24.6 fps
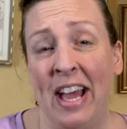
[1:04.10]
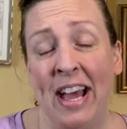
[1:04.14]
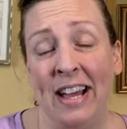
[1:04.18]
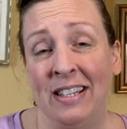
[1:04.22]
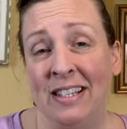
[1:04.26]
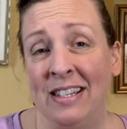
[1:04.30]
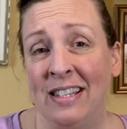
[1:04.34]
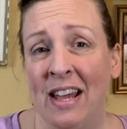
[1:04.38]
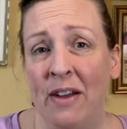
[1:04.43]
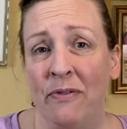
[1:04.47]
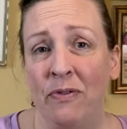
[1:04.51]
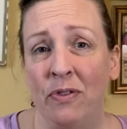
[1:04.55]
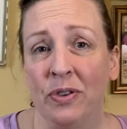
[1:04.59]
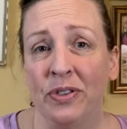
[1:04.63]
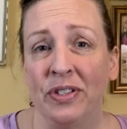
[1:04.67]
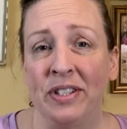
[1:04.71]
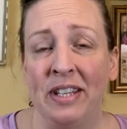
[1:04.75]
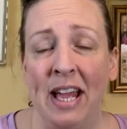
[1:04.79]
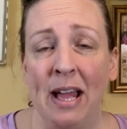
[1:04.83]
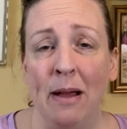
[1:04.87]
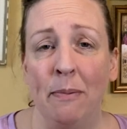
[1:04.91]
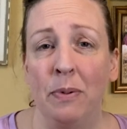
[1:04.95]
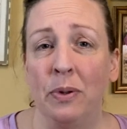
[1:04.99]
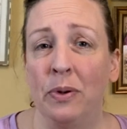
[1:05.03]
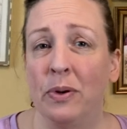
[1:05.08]
has several
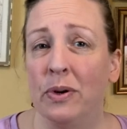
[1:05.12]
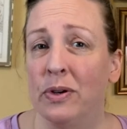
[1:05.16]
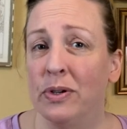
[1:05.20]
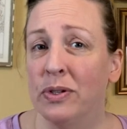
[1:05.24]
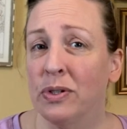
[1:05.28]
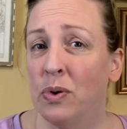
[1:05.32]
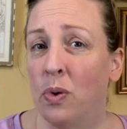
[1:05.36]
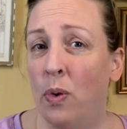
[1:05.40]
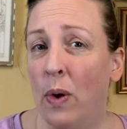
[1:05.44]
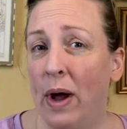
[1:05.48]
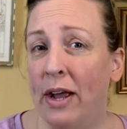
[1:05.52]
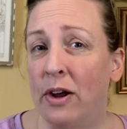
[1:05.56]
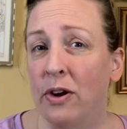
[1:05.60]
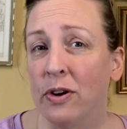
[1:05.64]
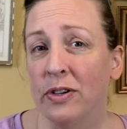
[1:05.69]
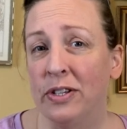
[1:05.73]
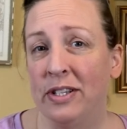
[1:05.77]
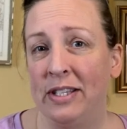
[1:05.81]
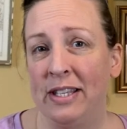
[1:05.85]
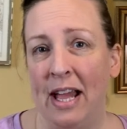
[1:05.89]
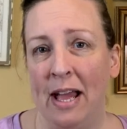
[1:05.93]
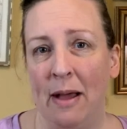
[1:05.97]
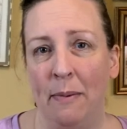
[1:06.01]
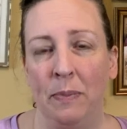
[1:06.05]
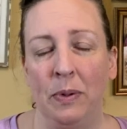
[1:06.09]
samplers, Quaker
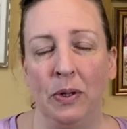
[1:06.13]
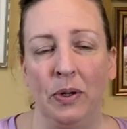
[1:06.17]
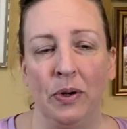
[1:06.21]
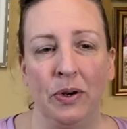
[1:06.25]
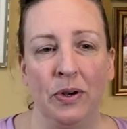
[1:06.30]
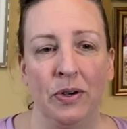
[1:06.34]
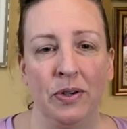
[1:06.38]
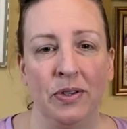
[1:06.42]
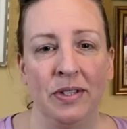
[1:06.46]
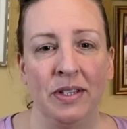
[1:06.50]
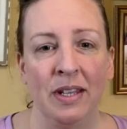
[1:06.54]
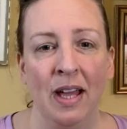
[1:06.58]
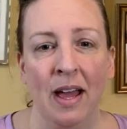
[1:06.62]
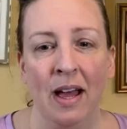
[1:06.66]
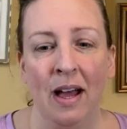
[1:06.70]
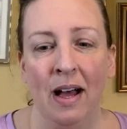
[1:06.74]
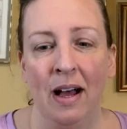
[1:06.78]
samplers.